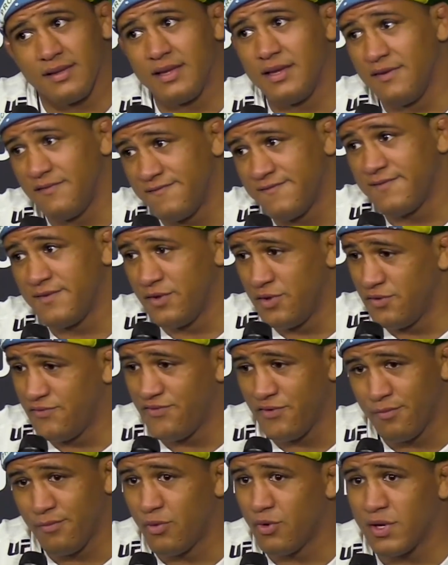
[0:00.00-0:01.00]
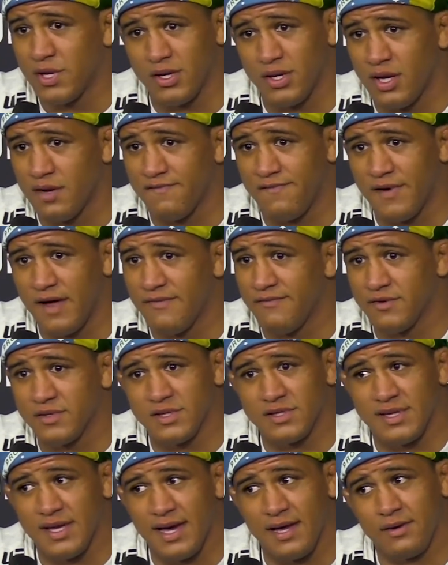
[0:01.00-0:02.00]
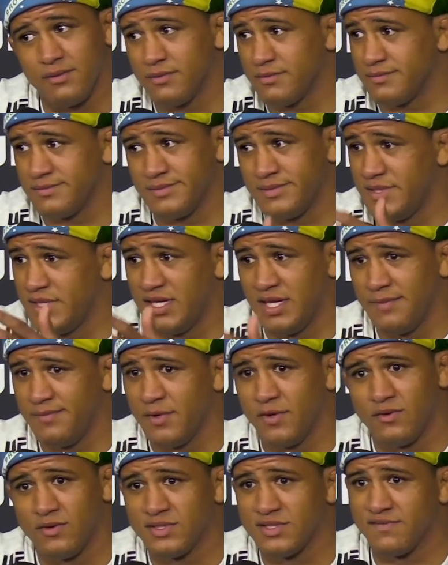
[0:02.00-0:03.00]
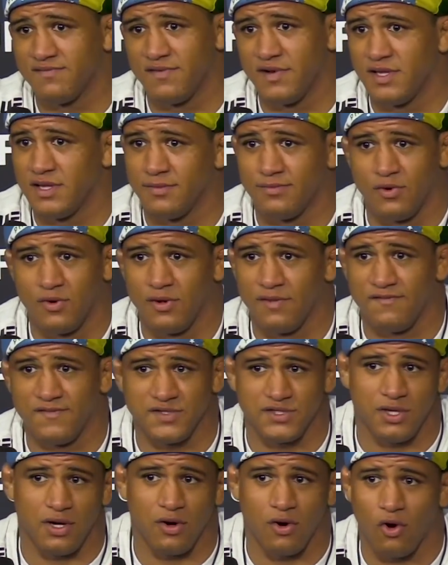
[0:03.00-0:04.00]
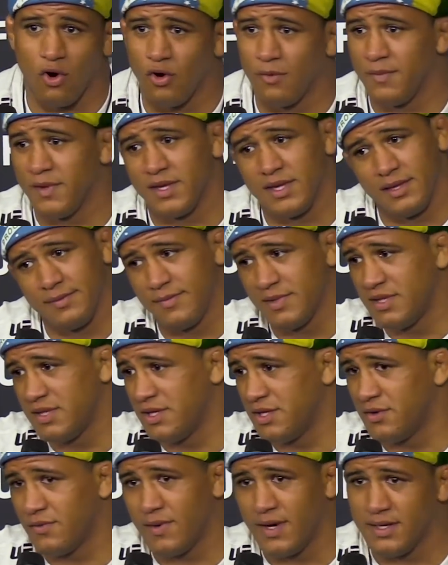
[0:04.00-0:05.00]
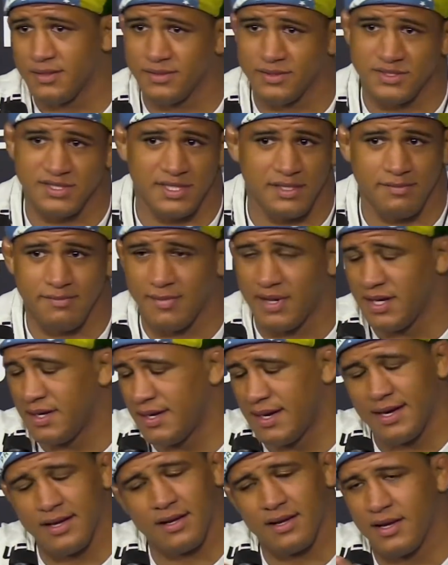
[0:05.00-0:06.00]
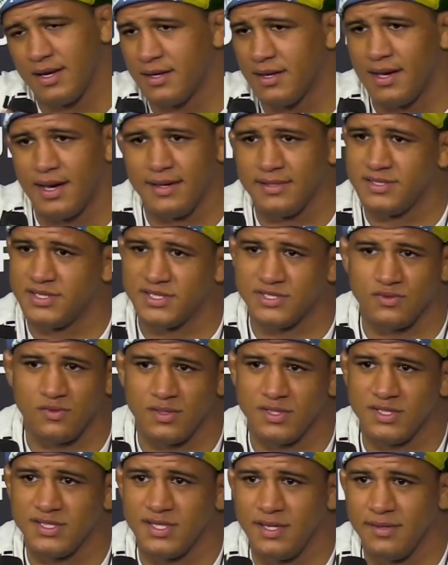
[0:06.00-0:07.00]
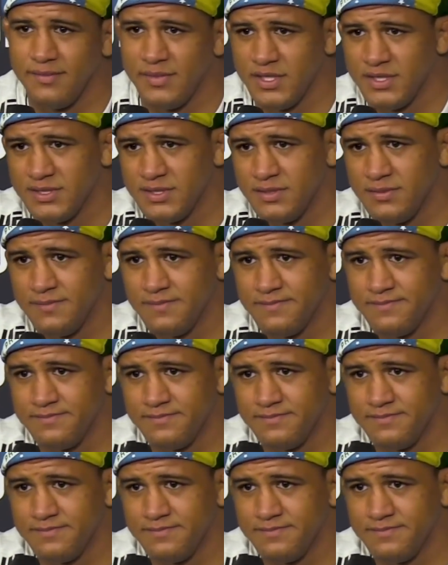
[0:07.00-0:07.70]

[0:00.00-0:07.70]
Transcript: if if you book an all five for the title, give me who is available. If it's not Colby, give me Leon Edwards. Give me my, I, I, I just want to stay busy.